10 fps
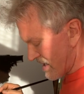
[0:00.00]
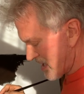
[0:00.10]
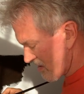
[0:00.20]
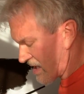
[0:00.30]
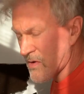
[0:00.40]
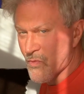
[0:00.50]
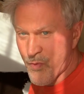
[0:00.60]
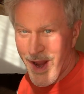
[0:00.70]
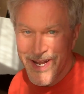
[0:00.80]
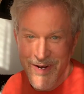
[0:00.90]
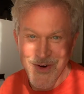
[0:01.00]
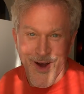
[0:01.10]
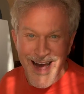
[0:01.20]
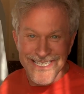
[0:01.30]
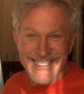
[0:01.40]
gonna carry it right
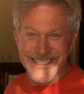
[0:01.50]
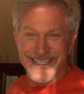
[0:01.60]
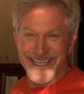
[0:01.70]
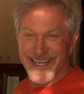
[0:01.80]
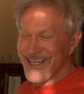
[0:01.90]
across,